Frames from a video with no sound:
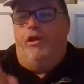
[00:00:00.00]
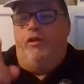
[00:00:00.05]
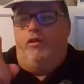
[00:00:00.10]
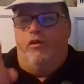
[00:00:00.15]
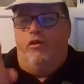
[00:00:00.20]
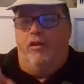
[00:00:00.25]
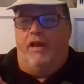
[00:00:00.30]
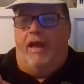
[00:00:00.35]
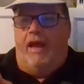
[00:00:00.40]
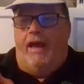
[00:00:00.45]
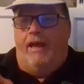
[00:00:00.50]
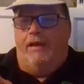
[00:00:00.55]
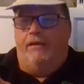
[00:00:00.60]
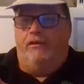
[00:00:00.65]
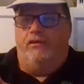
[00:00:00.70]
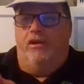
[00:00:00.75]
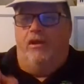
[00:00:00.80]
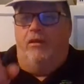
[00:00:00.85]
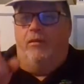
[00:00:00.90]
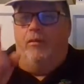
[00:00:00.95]
you're good at,
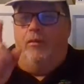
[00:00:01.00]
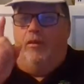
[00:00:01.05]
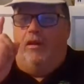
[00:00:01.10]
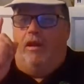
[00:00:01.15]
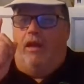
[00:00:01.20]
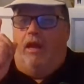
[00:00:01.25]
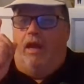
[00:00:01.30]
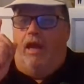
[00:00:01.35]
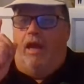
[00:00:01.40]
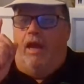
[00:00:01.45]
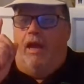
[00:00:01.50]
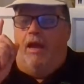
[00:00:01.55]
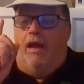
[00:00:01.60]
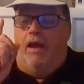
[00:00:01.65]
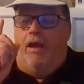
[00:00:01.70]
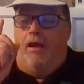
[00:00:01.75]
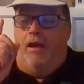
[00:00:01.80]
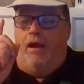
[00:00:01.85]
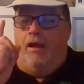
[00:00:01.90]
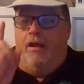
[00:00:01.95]
Andrew,
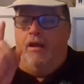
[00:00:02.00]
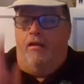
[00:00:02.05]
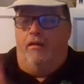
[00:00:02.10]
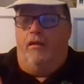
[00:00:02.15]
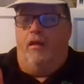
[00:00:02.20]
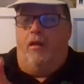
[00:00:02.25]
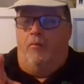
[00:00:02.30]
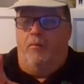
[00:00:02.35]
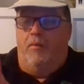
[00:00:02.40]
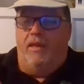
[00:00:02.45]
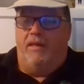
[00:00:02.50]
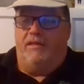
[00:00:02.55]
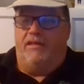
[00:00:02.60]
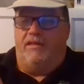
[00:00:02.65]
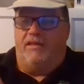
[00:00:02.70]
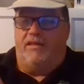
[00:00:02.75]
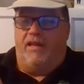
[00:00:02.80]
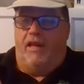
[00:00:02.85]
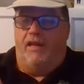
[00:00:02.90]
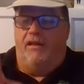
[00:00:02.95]
and I meant
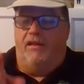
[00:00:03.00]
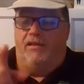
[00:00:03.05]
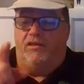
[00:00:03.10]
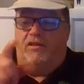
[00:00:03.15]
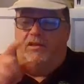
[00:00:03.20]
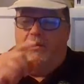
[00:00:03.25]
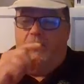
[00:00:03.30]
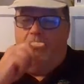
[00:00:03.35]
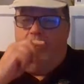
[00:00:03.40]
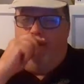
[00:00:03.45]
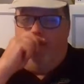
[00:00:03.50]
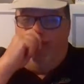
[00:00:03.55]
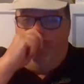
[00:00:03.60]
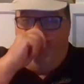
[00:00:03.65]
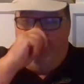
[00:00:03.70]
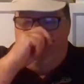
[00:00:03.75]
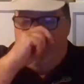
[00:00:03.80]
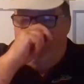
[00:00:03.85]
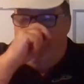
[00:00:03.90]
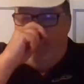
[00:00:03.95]
to say this to you the
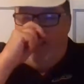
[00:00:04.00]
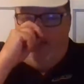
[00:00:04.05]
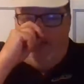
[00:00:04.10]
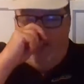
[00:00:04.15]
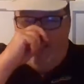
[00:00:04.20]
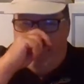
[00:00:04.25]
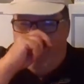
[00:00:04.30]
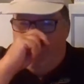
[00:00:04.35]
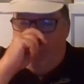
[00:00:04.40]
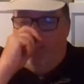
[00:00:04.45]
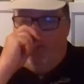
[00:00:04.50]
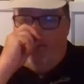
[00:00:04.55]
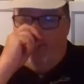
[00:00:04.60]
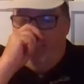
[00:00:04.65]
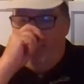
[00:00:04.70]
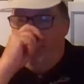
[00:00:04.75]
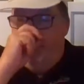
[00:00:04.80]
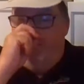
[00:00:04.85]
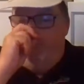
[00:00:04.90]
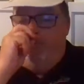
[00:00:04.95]
other day.
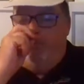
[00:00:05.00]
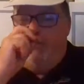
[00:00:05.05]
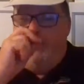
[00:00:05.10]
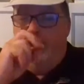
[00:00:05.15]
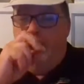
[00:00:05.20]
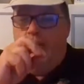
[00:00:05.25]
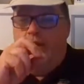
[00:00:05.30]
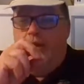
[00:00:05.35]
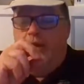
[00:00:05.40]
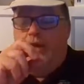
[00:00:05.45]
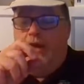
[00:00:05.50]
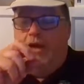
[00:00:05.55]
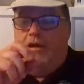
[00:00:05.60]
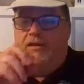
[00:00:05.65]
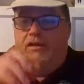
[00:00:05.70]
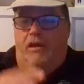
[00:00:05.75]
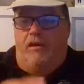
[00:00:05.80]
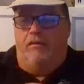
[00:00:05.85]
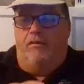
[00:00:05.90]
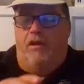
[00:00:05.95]
I
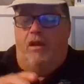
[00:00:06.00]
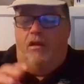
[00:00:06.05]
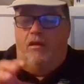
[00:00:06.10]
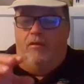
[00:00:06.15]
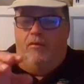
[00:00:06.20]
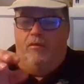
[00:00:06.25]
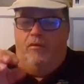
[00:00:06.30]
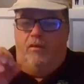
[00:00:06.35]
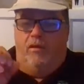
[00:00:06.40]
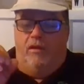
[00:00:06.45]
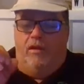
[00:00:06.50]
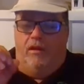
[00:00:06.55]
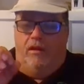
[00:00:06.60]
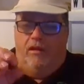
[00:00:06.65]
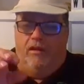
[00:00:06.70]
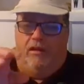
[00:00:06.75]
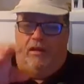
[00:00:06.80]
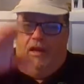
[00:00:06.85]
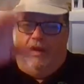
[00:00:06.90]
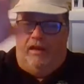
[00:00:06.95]
don't know
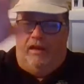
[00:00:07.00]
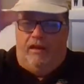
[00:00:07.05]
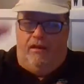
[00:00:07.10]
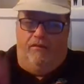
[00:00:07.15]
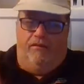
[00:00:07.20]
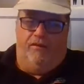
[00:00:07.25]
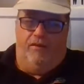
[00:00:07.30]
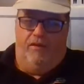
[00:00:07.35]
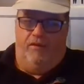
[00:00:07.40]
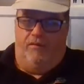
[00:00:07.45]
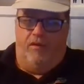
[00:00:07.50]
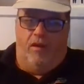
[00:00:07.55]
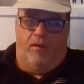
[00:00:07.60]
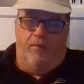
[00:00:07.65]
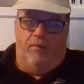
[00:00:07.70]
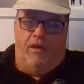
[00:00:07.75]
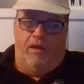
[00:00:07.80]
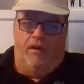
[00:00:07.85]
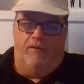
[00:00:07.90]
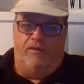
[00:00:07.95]
any of you. I
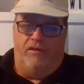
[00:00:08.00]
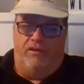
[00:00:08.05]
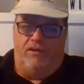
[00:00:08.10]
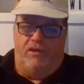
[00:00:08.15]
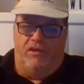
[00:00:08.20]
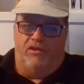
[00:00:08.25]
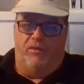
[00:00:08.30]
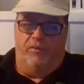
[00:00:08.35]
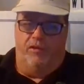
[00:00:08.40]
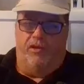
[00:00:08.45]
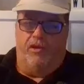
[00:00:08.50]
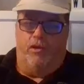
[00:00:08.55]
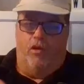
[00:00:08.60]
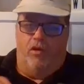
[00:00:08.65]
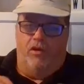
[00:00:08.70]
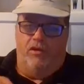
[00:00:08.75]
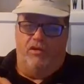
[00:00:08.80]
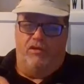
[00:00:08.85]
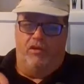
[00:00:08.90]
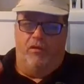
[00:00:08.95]
mean, obviously, some of the
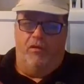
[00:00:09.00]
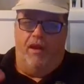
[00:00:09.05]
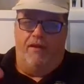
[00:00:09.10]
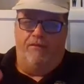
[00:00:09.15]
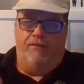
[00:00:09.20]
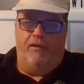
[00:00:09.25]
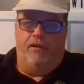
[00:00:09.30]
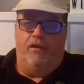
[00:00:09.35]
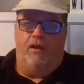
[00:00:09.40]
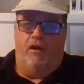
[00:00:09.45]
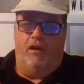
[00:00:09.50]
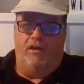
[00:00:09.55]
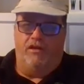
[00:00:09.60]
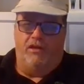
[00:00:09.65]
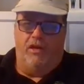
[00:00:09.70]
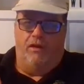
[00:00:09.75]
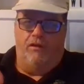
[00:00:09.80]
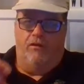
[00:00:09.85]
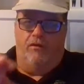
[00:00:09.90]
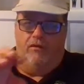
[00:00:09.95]
guys who haven't got a
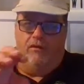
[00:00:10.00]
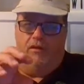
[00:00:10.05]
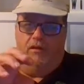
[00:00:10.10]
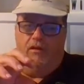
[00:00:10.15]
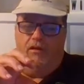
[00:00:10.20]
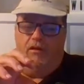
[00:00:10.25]
channel